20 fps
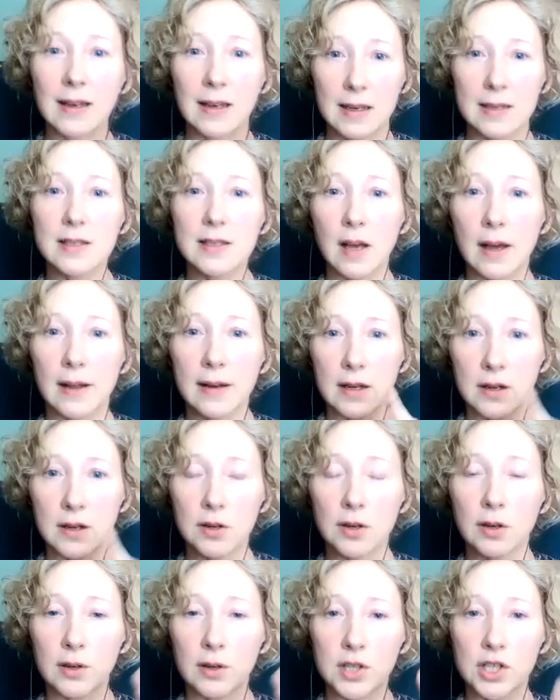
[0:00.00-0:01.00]
He's got a
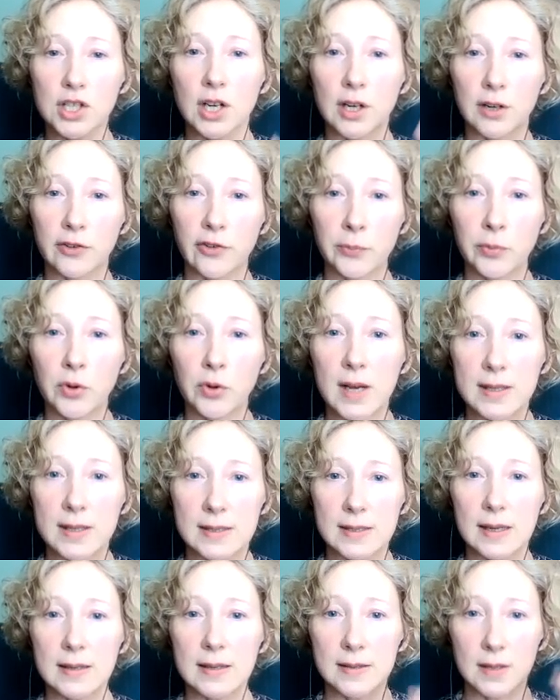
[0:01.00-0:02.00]
neurodegenerative
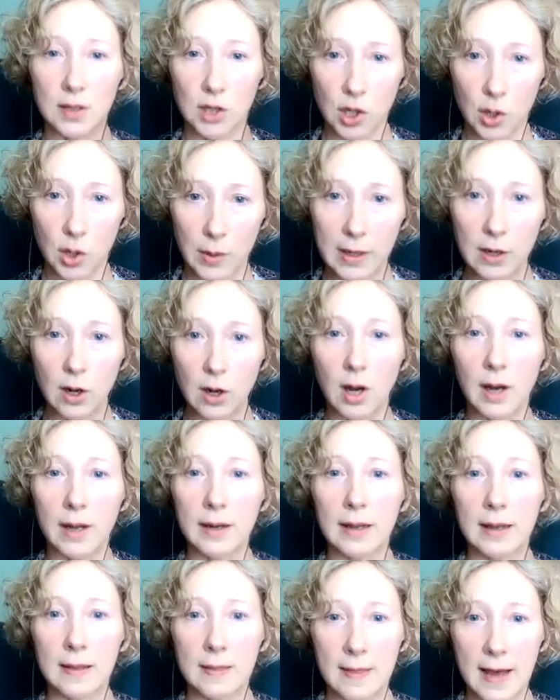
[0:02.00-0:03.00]
process going
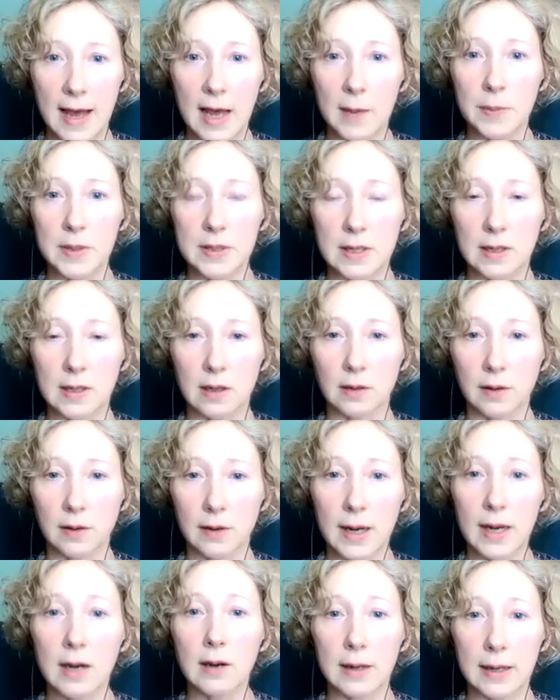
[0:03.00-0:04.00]
on in that
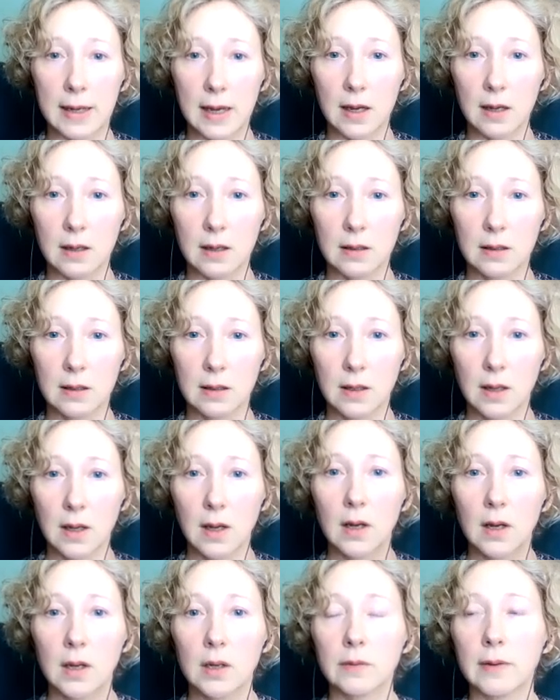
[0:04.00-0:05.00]
particular area,
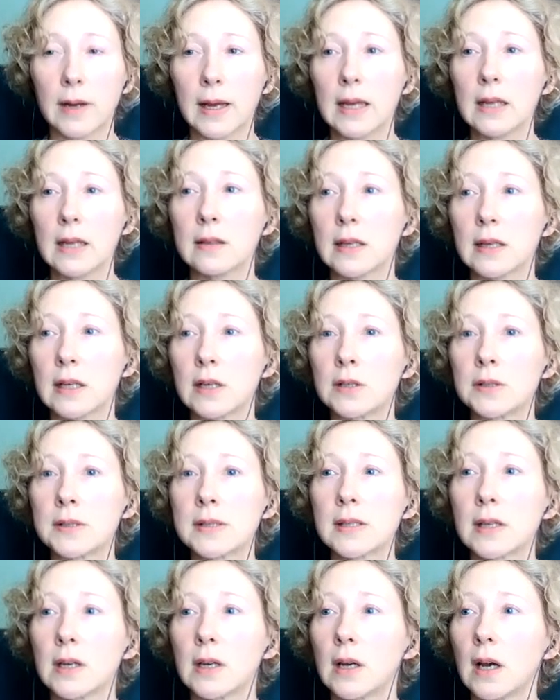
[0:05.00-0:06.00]
right?
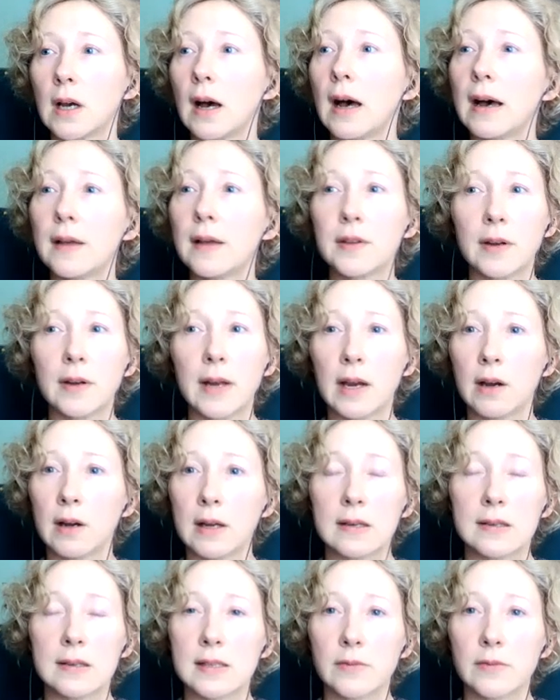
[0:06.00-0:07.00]
There's other
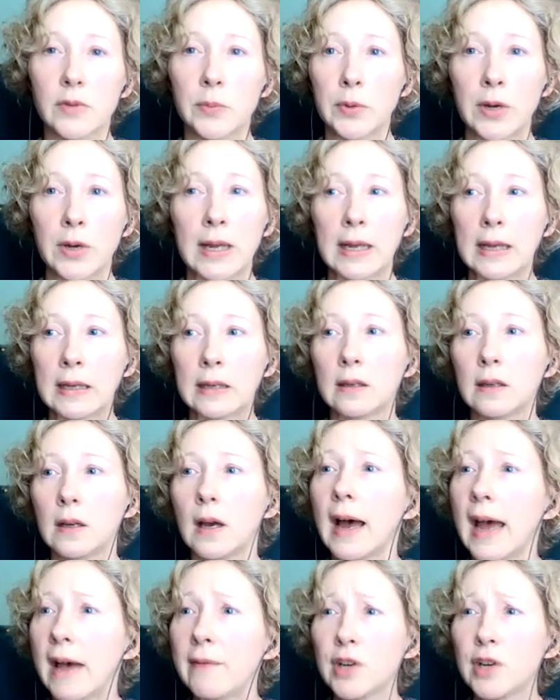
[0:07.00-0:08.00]
areas of the brain.
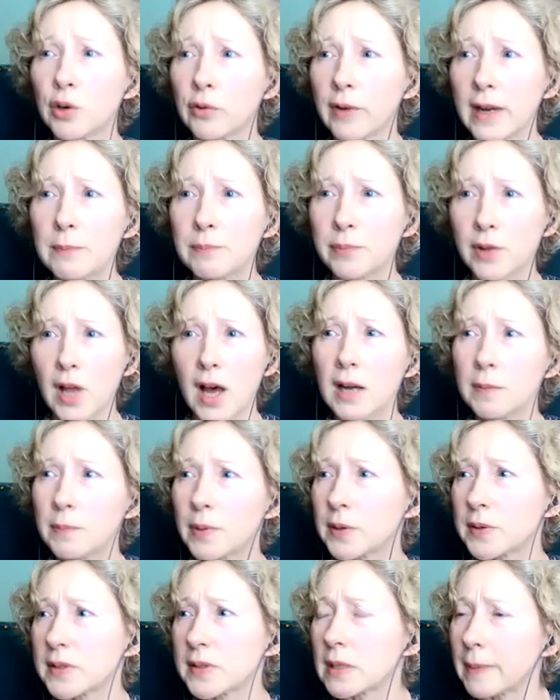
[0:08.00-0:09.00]
I have a great blog
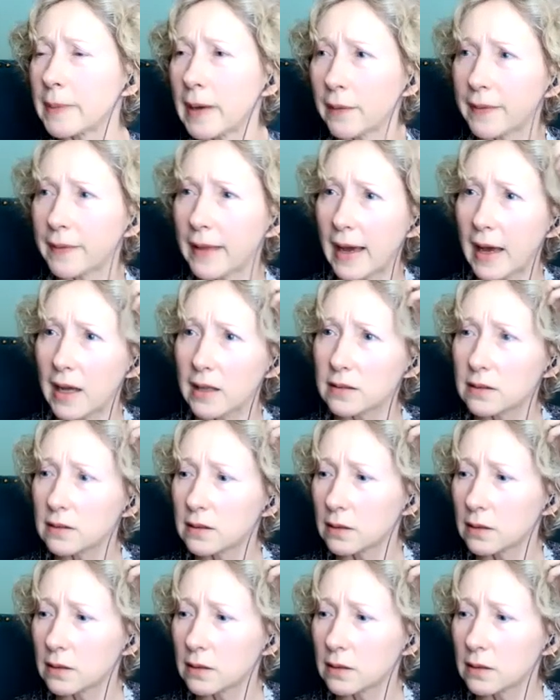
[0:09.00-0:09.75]
post about that.